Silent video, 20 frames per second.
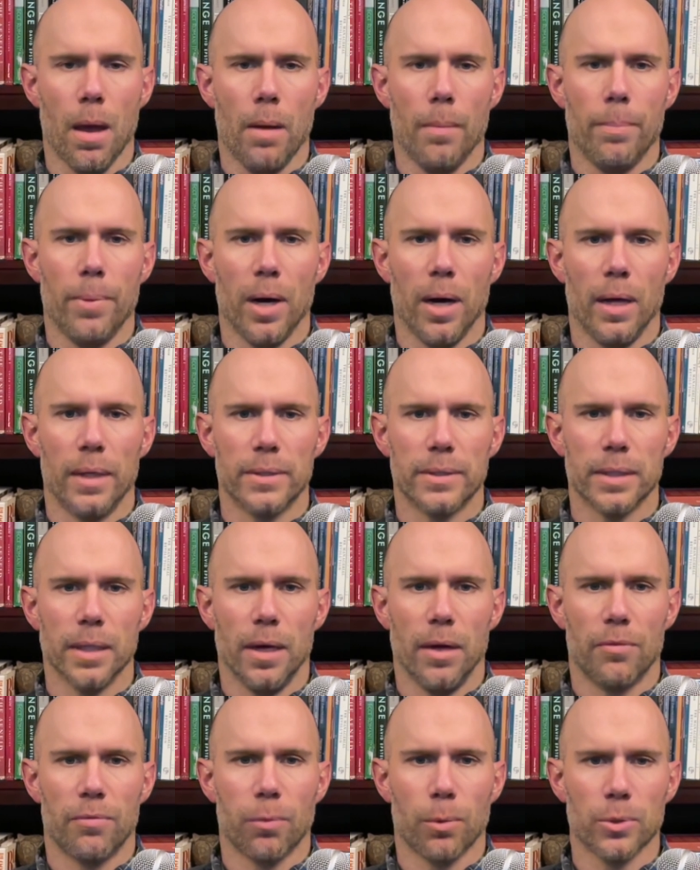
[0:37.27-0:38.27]
But
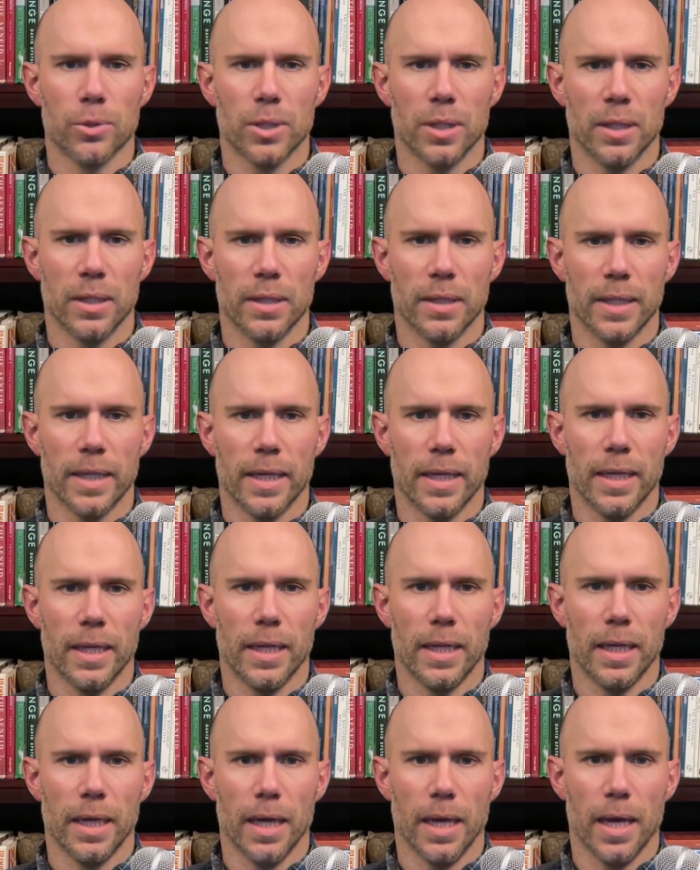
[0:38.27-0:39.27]

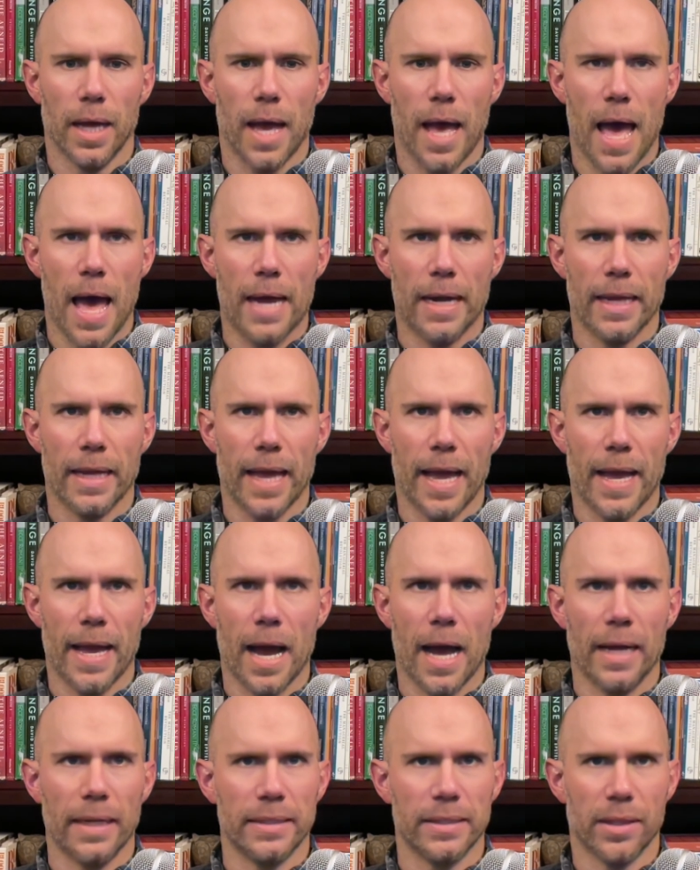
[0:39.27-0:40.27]
unfortunately, adding
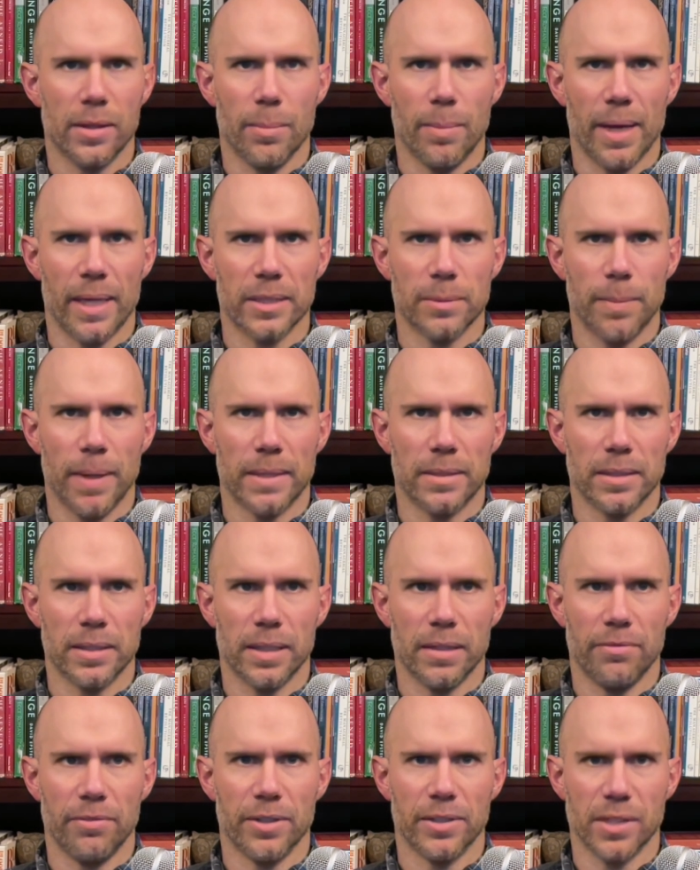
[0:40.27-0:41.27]
AI into the mix makes it
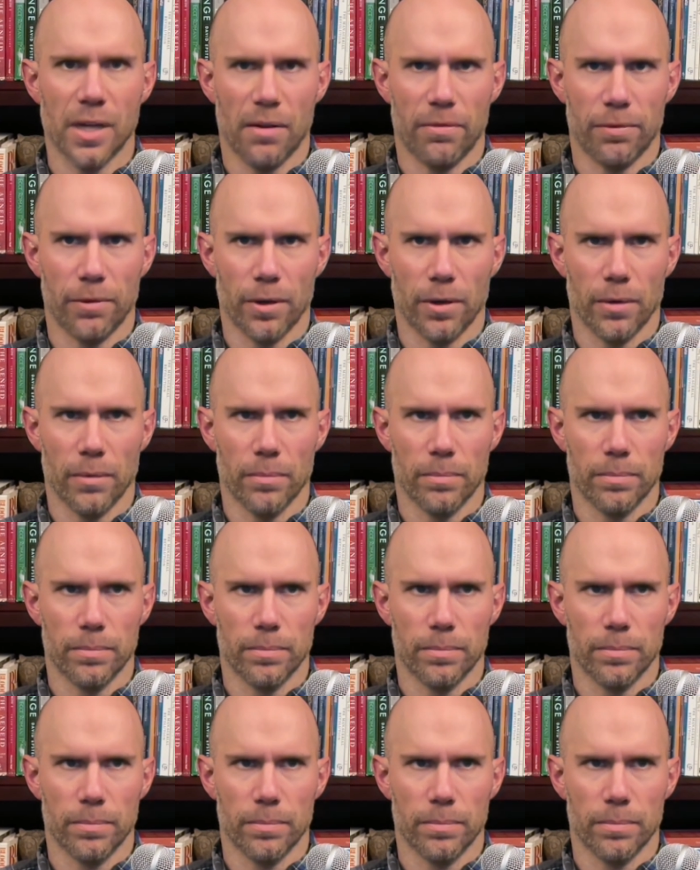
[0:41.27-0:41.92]
even tougher.